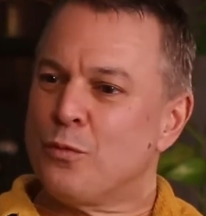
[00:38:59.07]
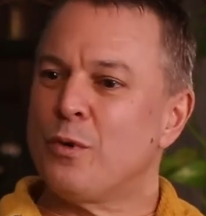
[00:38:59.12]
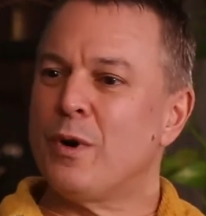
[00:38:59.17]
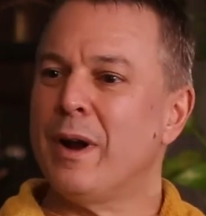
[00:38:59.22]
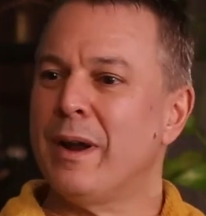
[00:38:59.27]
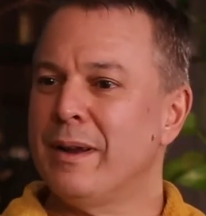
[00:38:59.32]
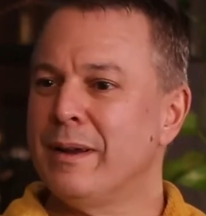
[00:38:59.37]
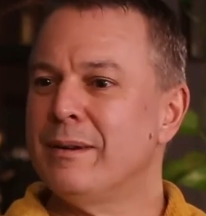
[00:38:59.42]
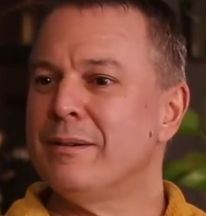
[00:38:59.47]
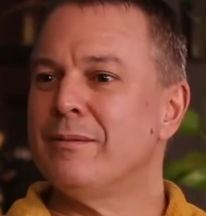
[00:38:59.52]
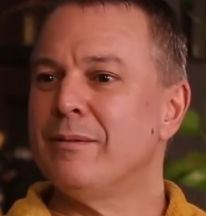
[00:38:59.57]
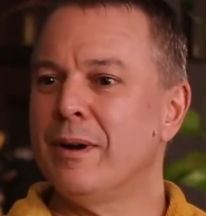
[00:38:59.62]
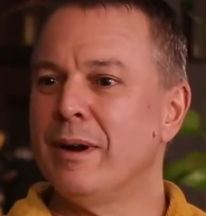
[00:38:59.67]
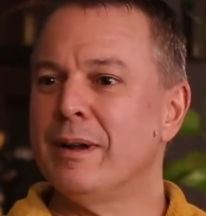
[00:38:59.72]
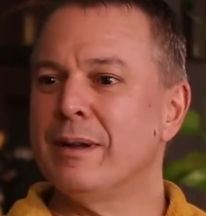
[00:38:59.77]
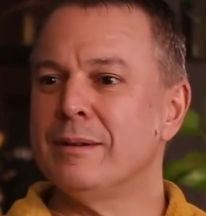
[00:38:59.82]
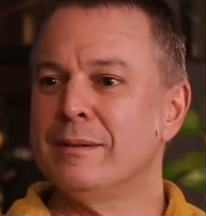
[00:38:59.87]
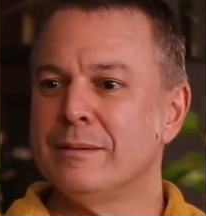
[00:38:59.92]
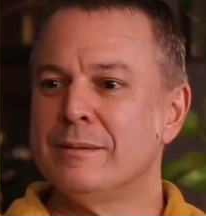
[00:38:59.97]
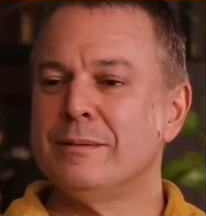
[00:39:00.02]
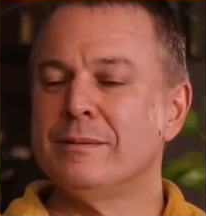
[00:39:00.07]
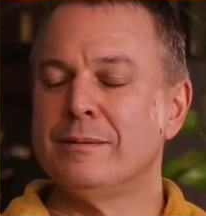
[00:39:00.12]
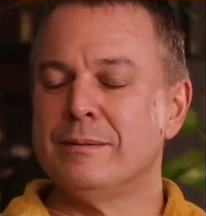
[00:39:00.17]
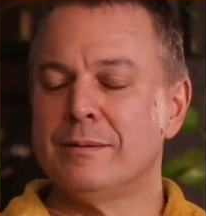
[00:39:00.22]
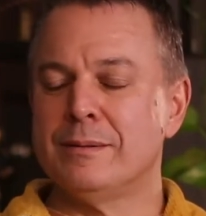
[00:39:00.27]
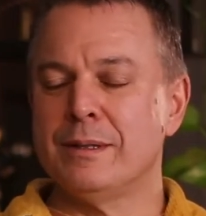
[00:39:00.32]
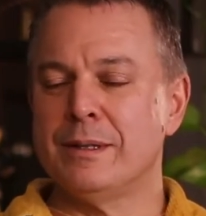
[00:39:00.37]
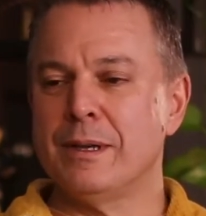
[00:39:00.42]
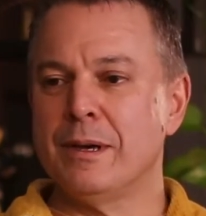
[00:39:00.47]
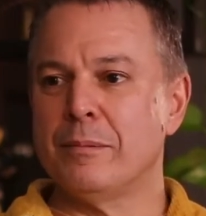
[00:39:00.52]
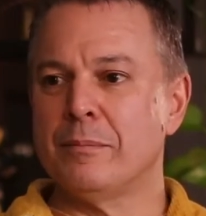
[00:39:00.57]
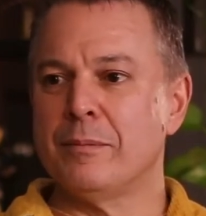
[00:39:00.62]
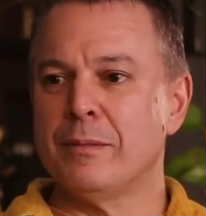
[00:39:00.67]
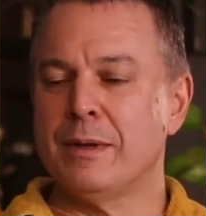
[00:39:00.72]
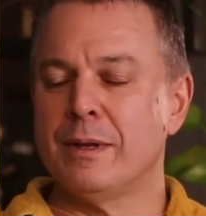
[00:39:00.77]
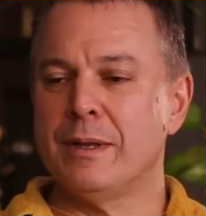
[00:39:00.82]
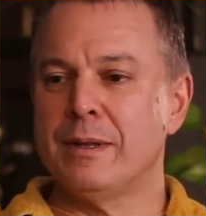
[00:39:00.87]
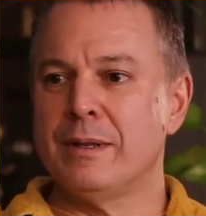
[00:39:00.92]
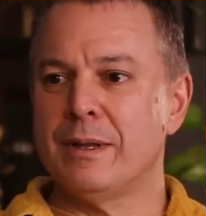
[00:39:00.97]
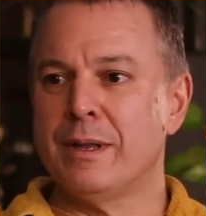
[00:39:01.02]
Right. Yep.
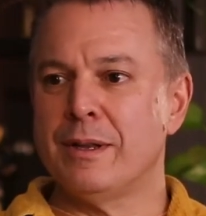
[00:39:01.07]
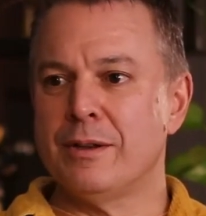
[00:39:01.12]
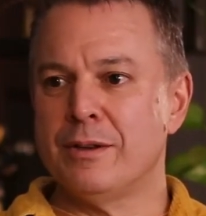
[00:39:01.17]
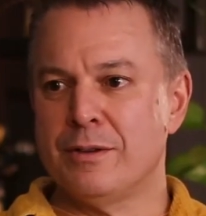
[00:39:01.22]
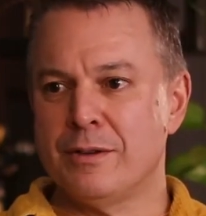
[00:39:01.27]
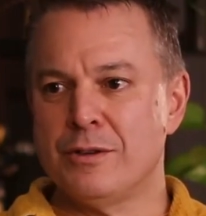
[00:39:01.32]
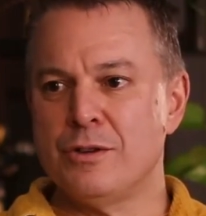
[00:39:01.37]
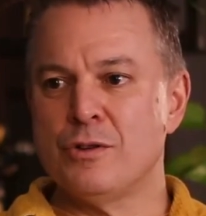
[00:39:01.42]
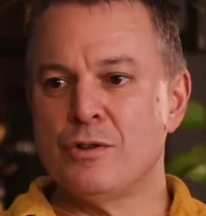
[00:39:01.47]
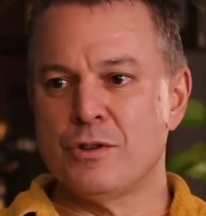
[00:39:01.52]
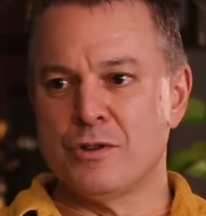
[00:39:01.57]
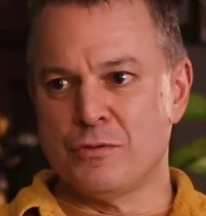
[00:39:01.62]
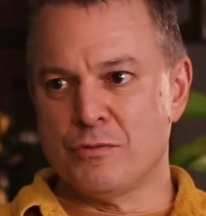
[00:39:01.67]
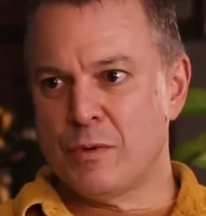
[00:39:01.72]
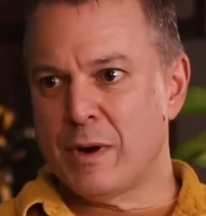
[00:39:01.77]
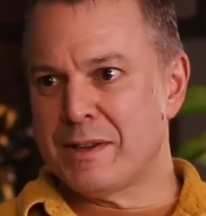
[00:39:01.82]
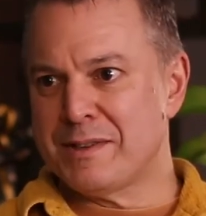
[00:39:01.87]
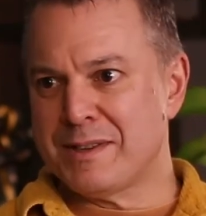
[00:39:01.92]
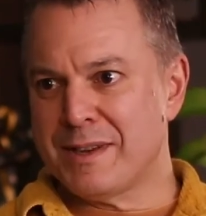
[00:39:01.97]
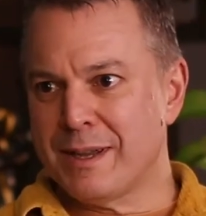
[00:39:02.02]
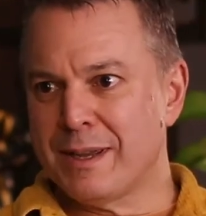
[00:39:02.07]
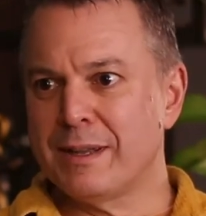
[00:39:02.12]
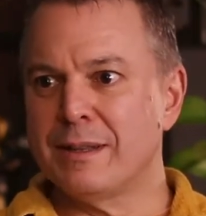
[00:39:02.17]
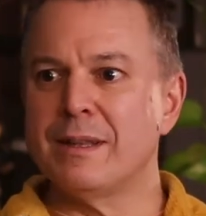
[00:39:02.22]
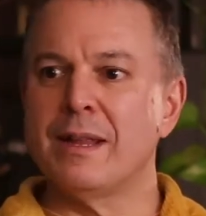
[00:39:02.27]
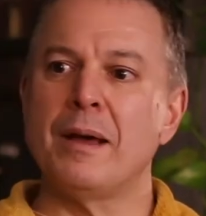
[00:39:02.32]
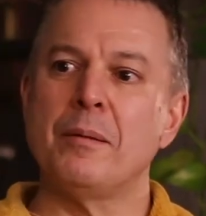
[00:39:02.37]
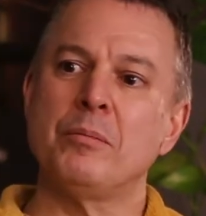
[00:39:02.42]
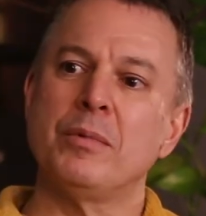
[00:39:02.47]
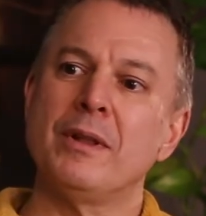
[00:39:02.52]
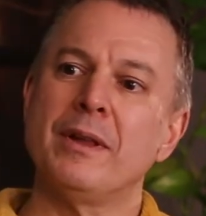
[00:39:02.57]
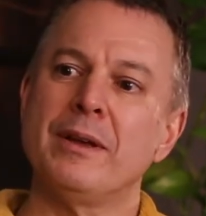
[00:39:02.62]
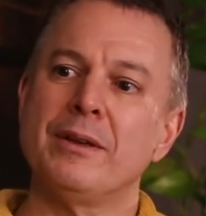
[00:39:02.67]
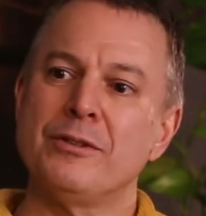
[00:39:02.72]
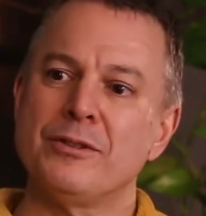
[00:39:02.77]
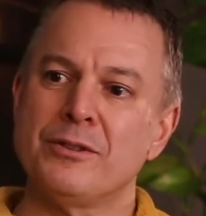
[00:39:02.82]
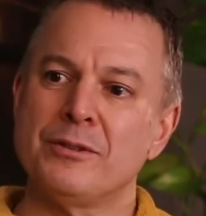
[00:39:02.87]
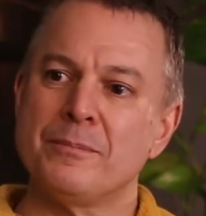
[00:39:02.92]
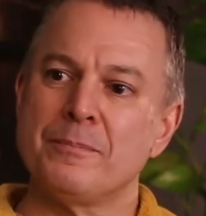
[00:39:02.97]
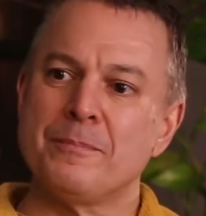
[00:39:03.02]
And then you're just resting in that
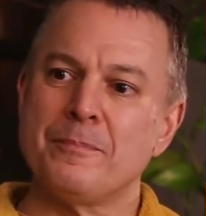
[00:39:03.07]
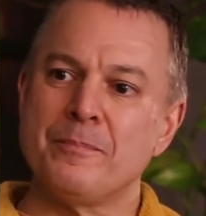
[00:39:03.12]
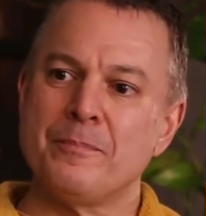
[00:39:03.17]
place.